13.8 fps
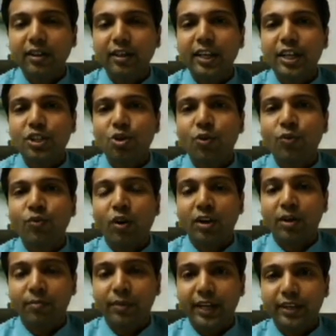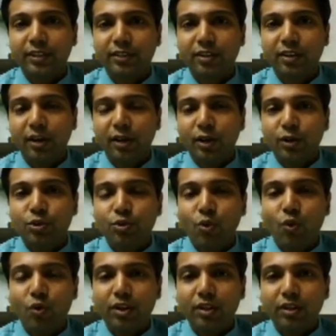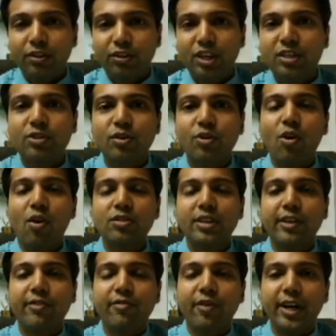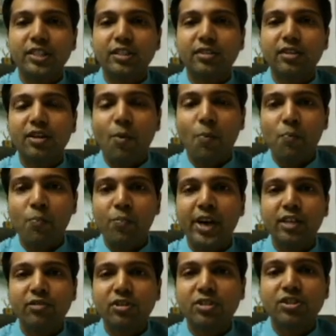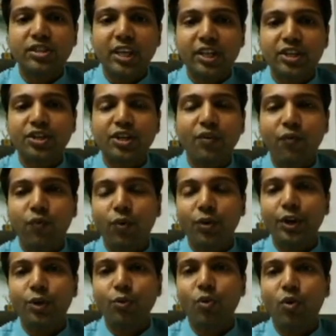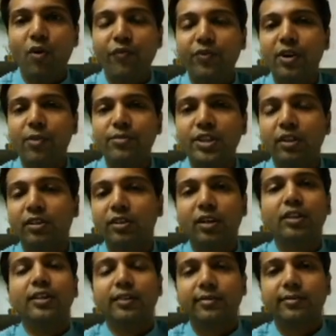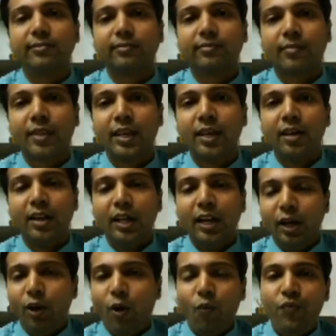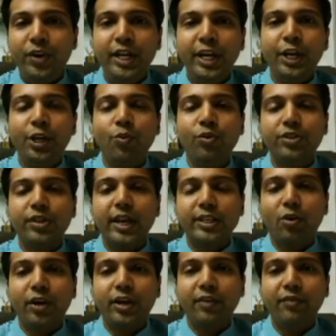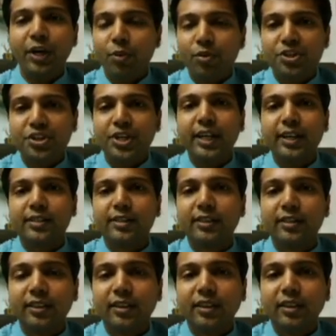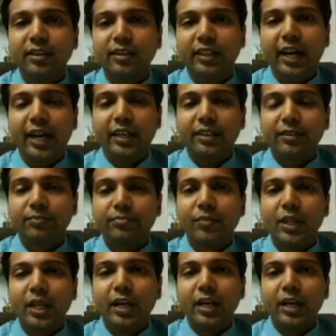the nature of non-compliance. So this clause requires compliance with section 42 of Companies Act 13. Now we need to, as an auditor, we need to check that